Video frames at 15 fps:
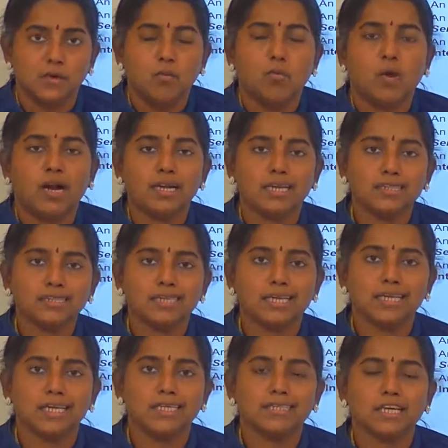What is the
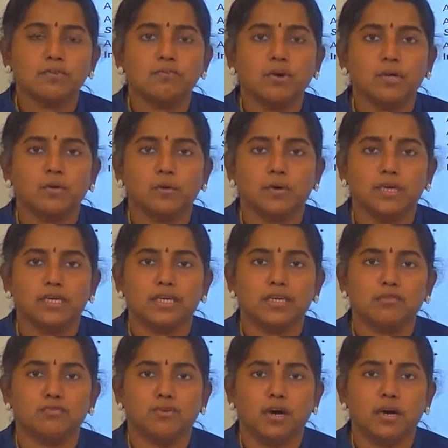reason for going
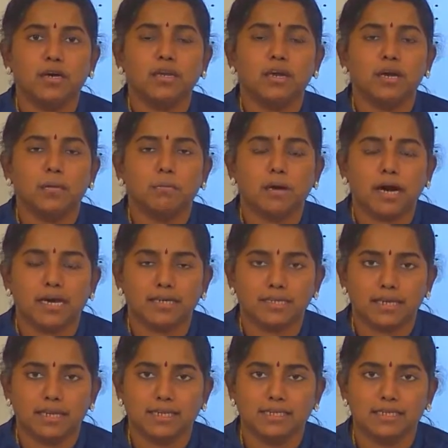in for a
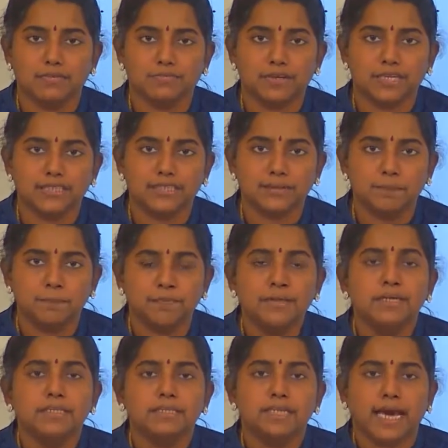marker interface?
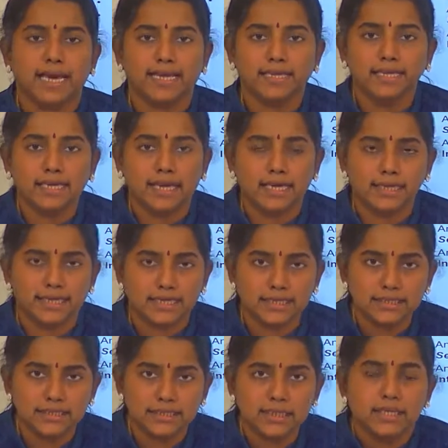The idea
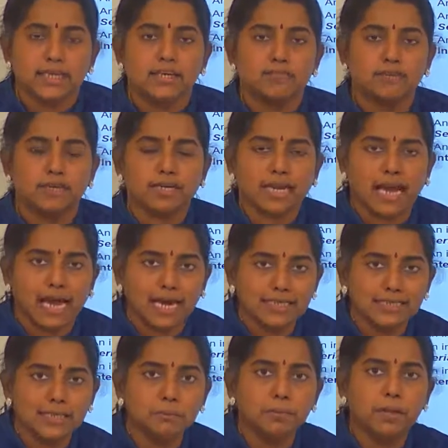is, if a
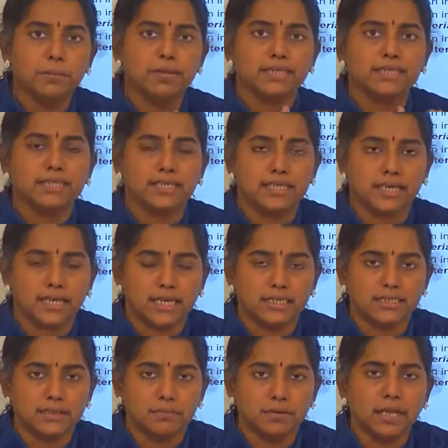class implements
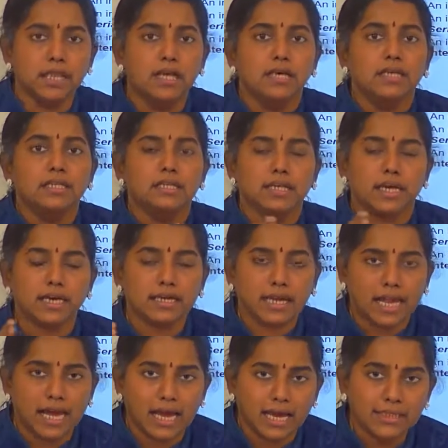serializable, the
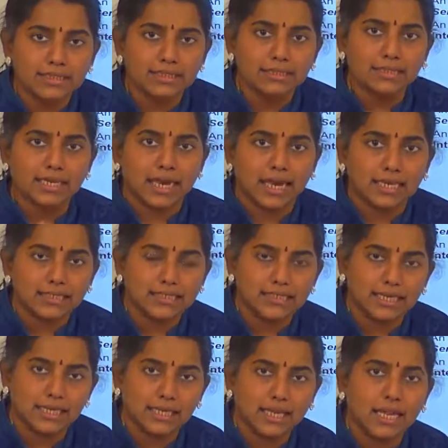class can
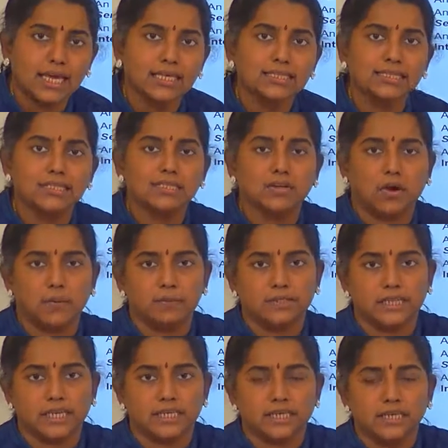serialize its
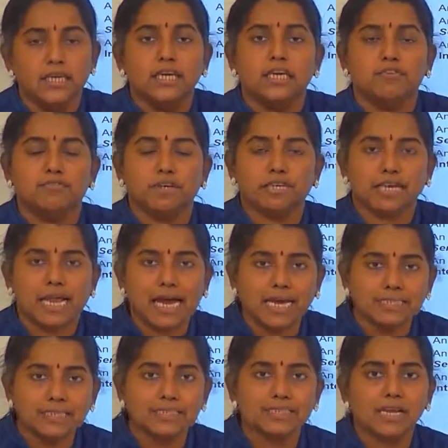object. If a
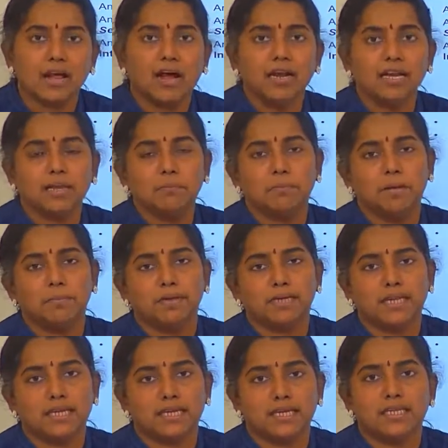class is not
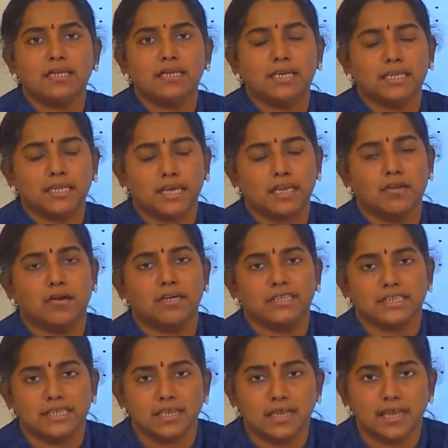implementing it, it cannot
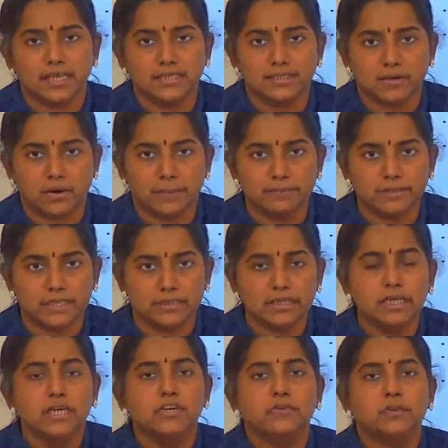serialize the object.
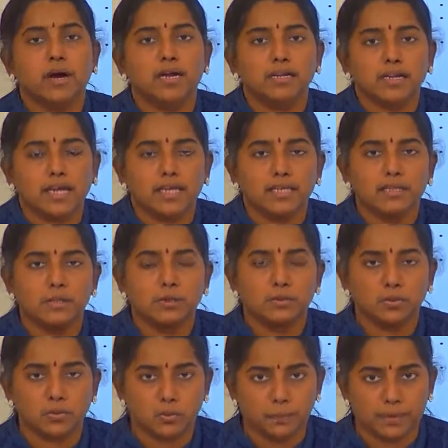You are trying
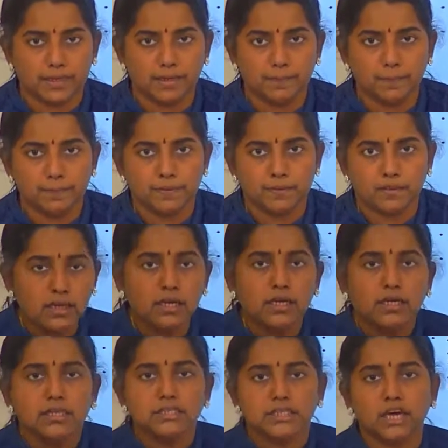to group it.
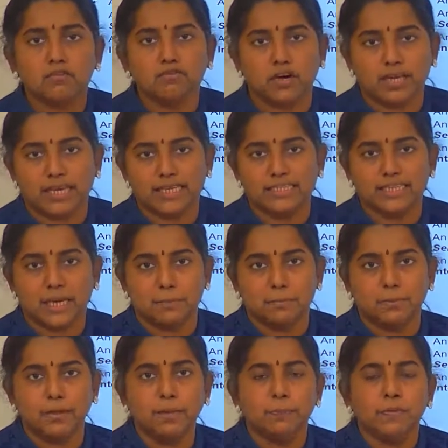Say for
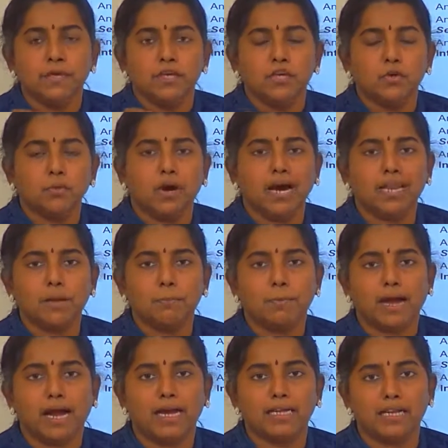example, you are a
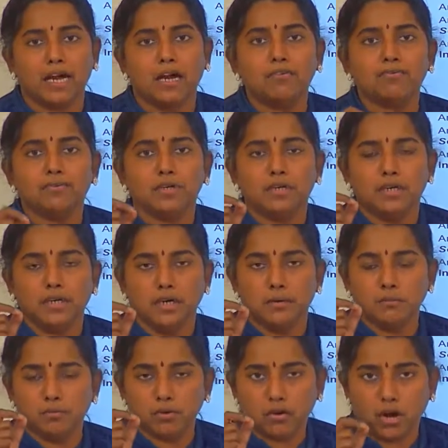part of a
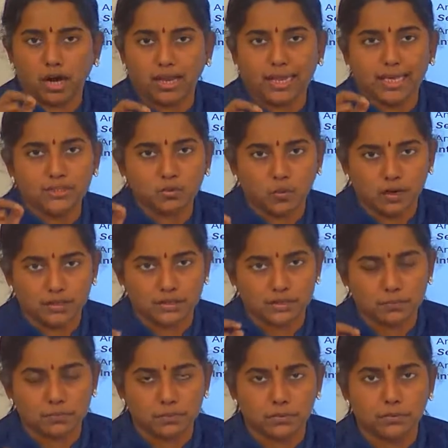college
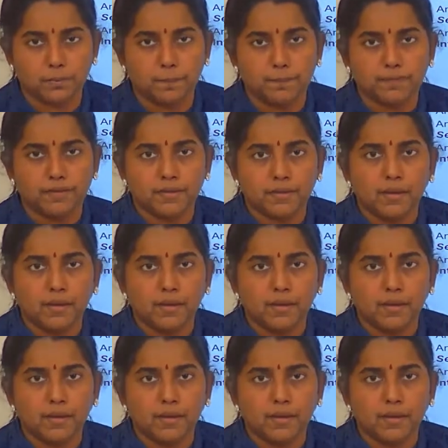WhatsApp group.